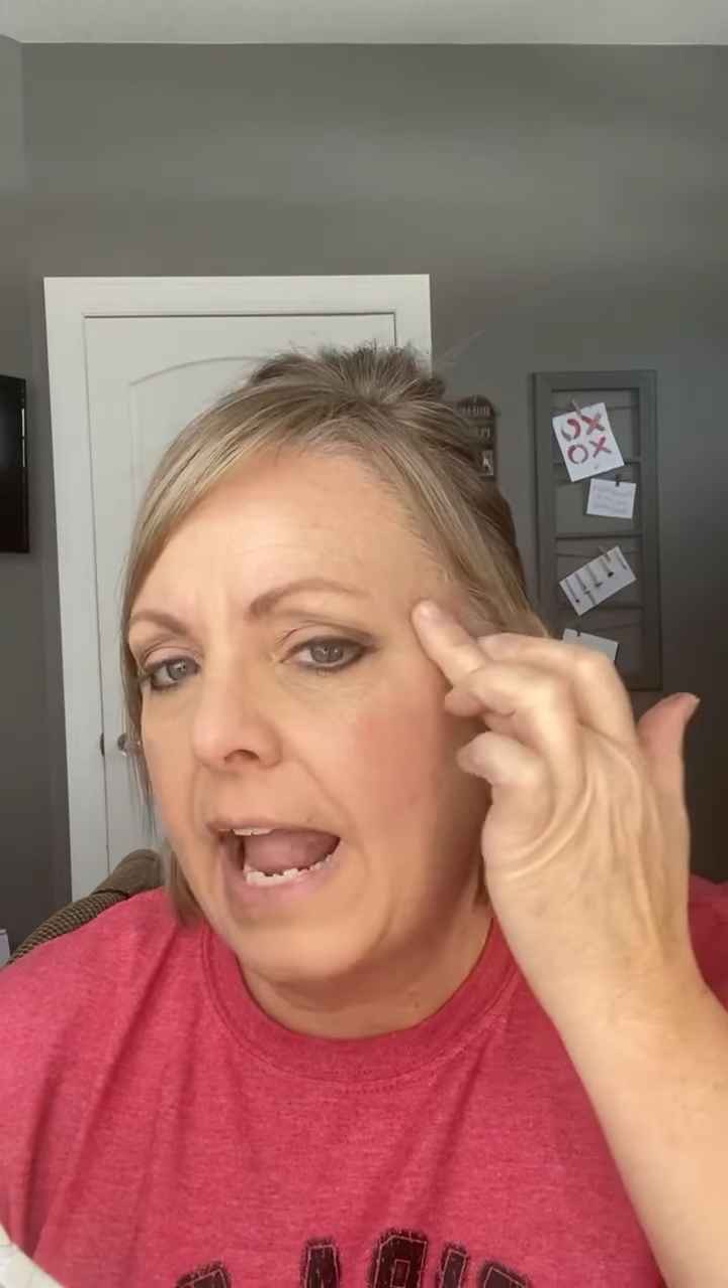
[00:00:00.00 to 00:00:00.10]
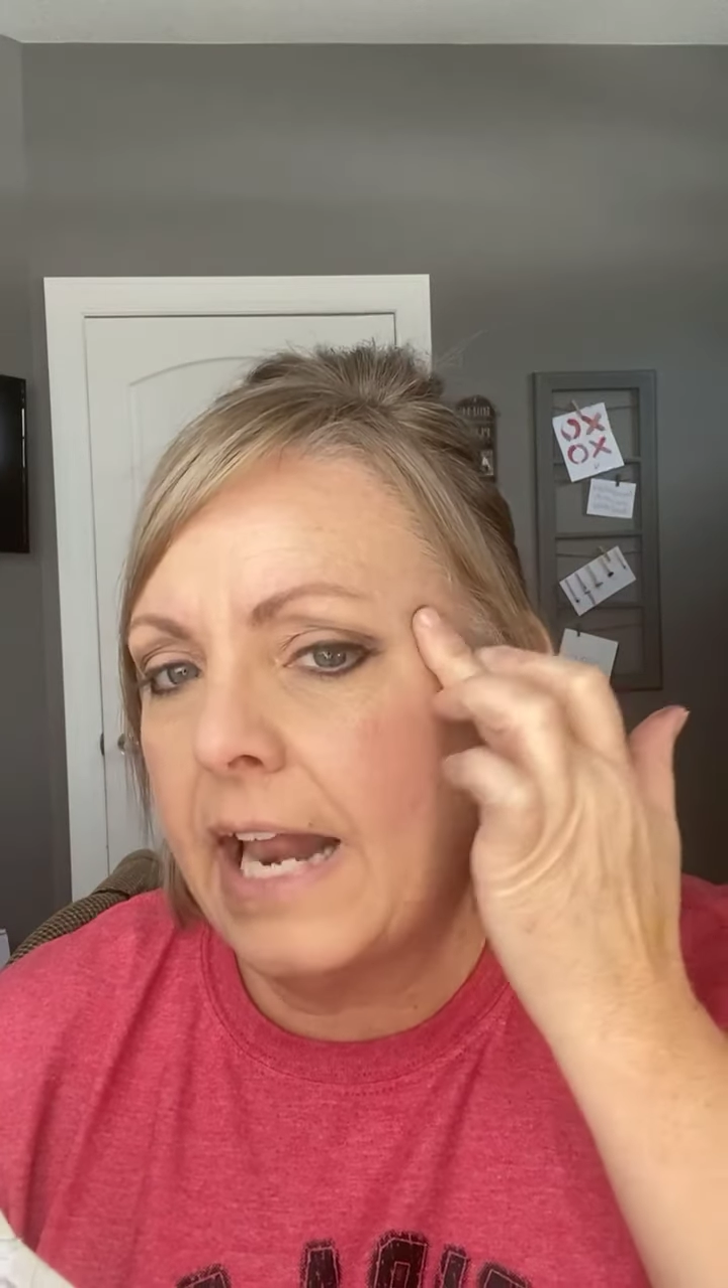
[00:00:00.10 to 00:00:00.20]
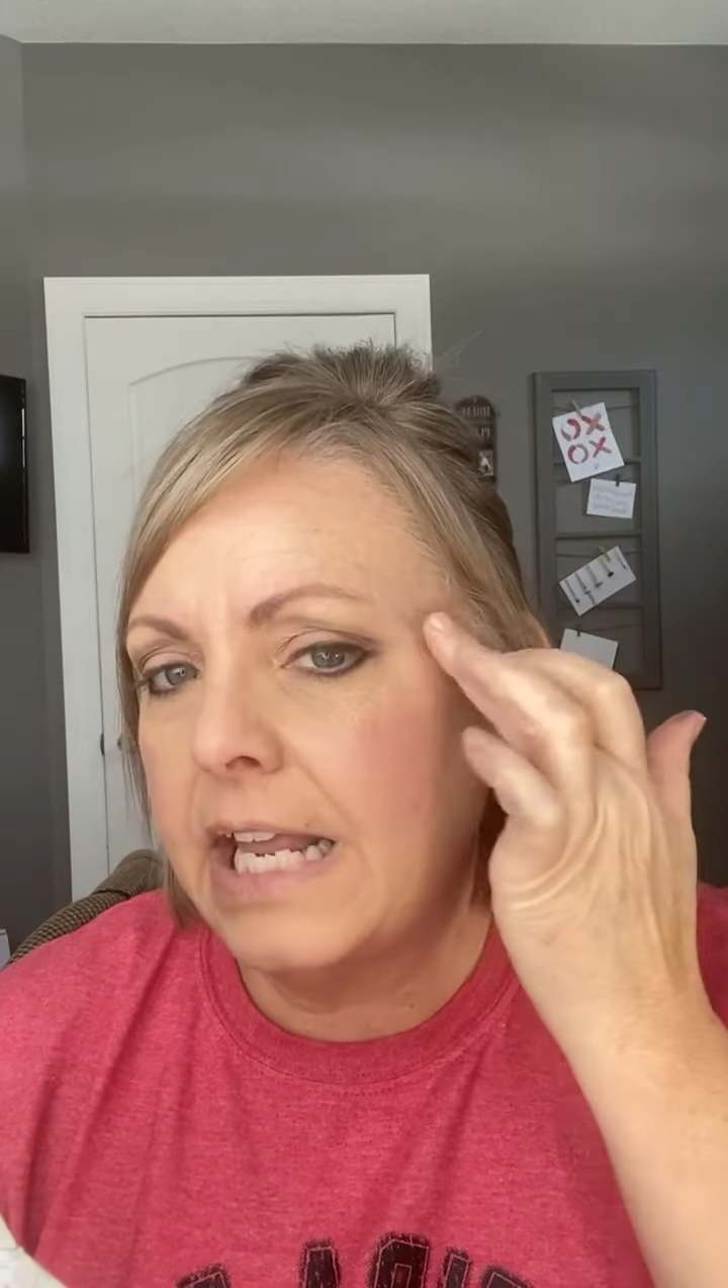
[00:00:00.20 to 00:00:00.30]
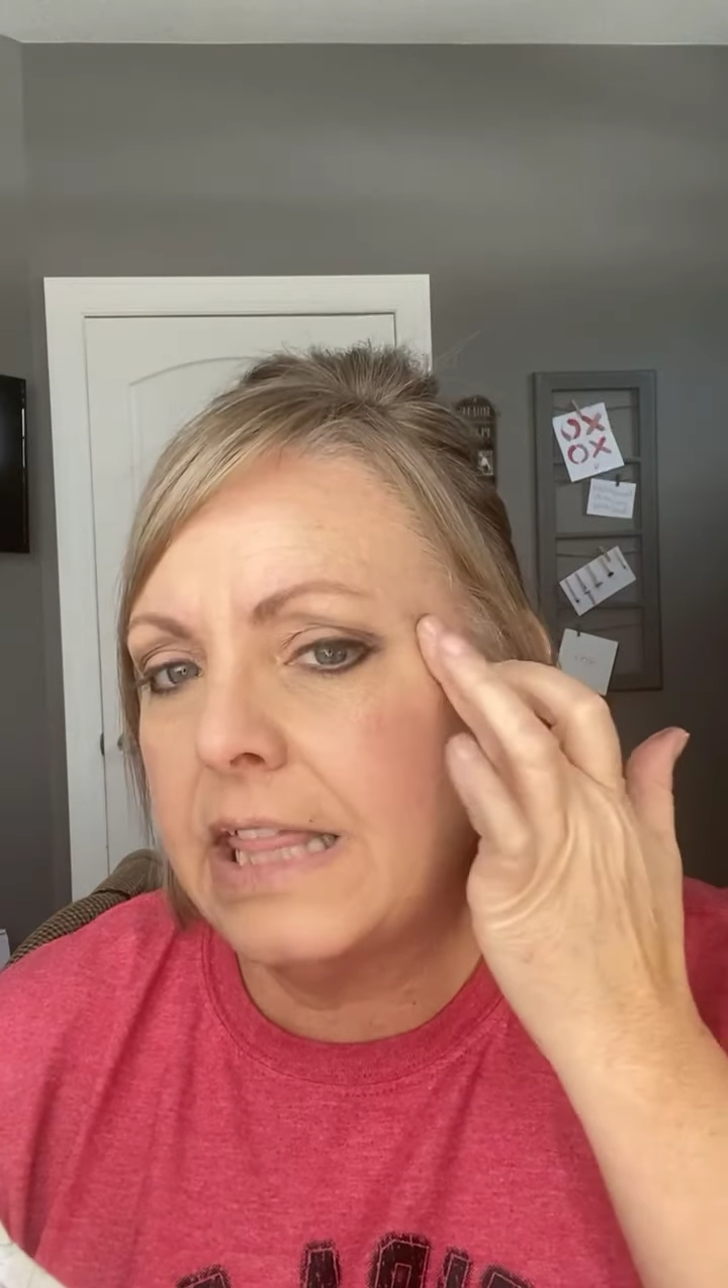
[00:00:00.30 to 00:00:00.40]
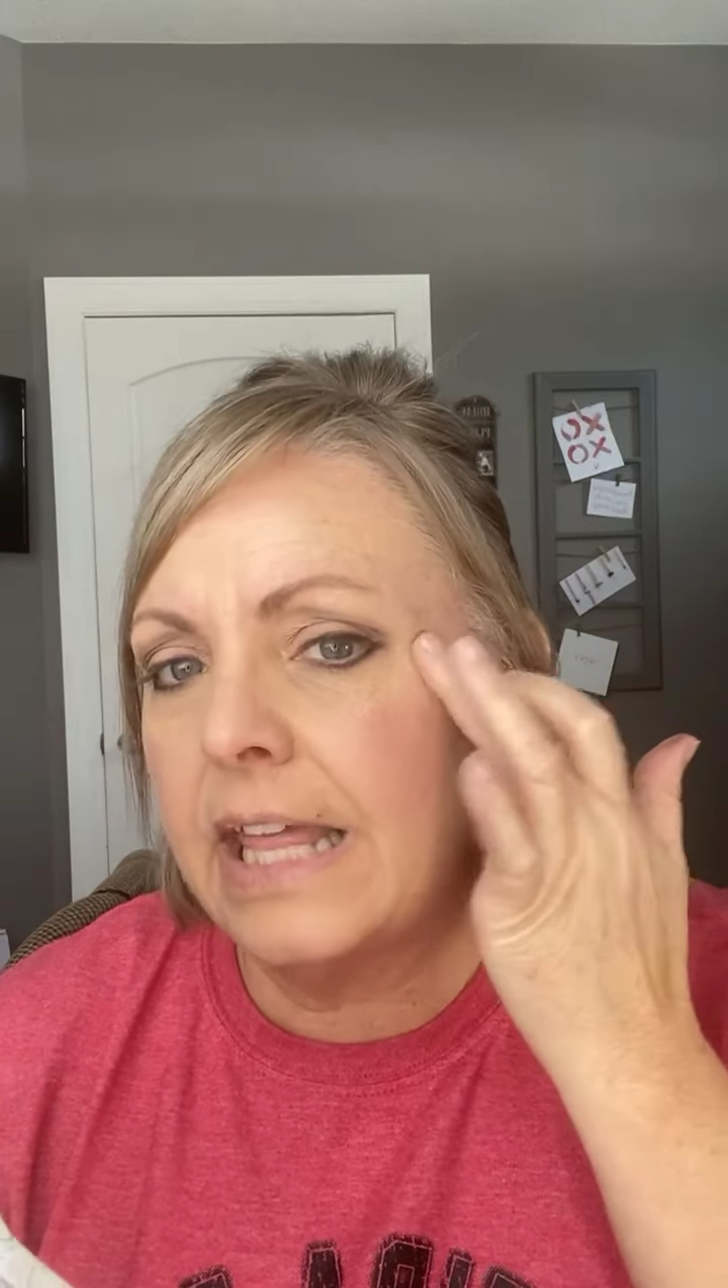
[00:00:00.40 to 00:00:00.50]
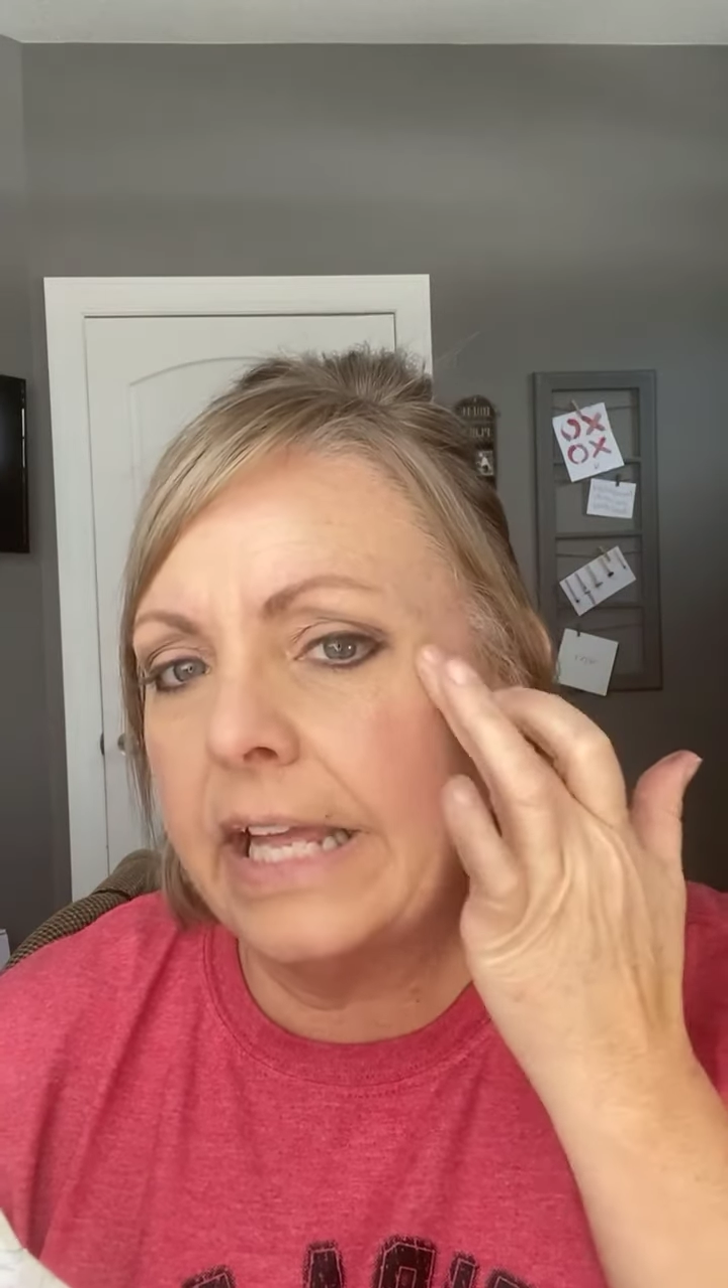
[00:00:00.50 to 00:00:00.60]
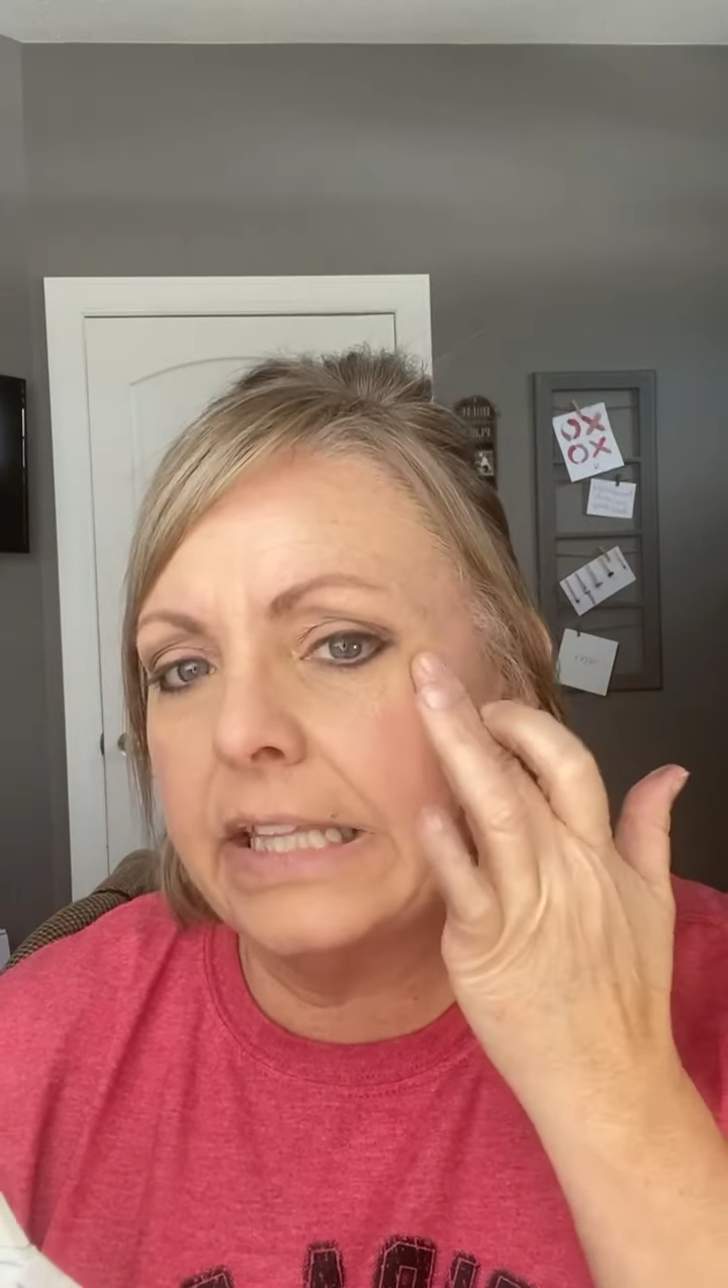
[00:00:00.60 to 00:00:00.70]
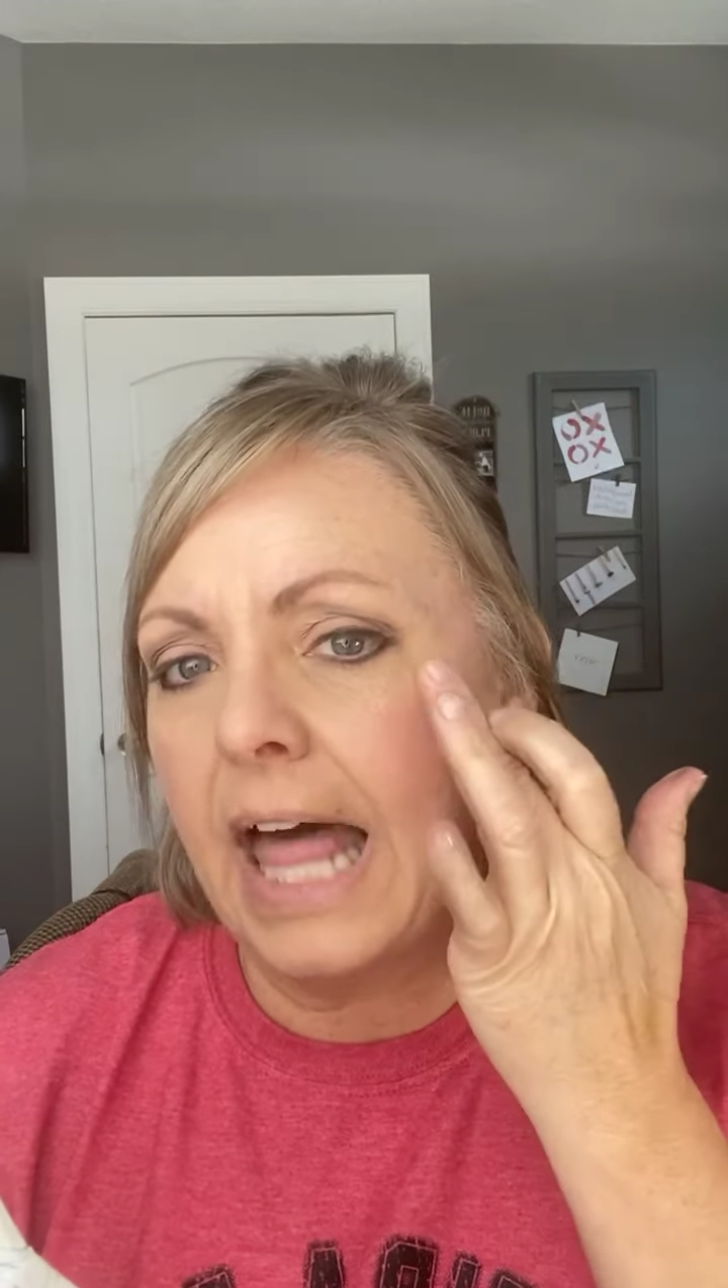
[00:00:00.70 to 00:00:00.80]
anything